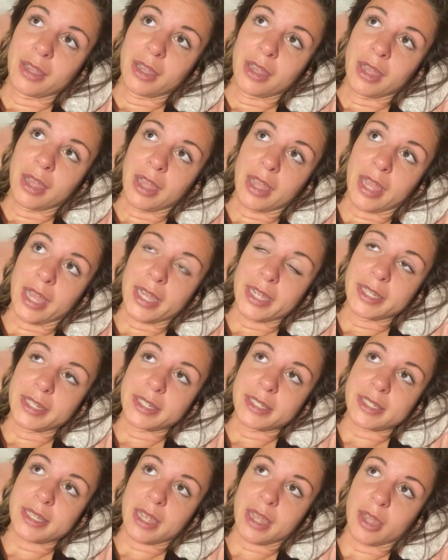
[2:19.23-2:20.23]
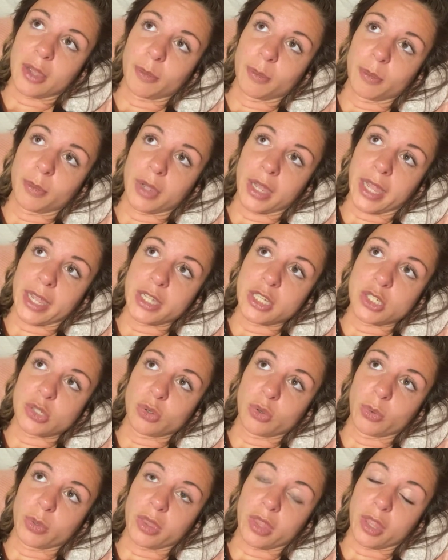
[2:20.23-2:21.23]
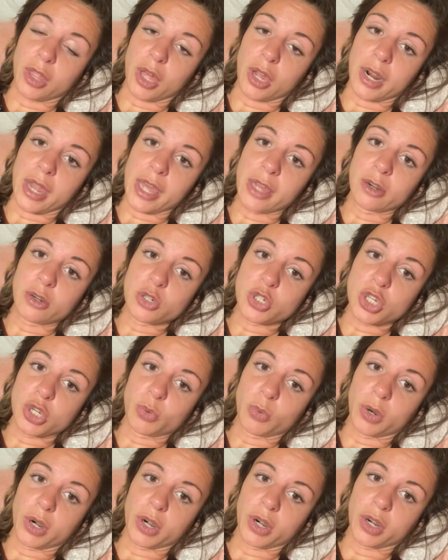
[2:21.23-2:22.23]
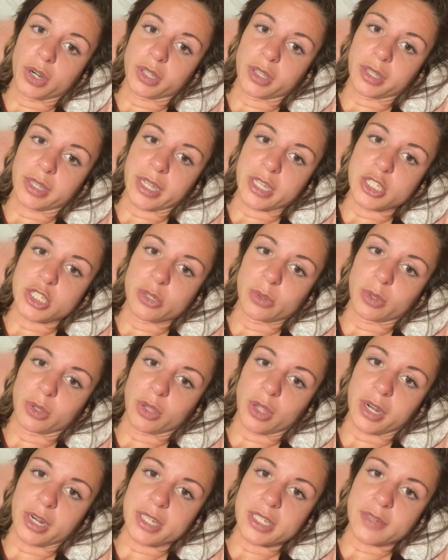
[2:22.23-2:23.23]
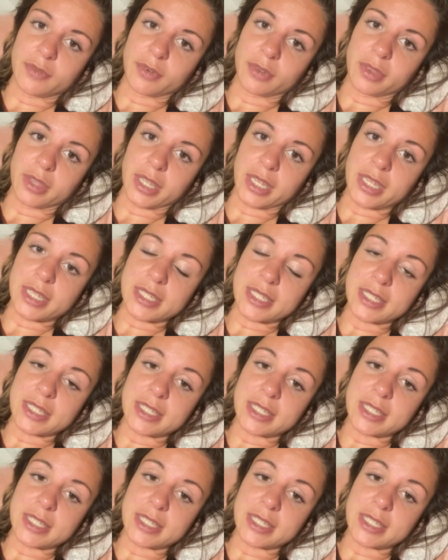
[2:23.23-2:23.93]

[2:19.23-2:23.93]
And I do it with a lot of energy work. Like I do a lot of different things.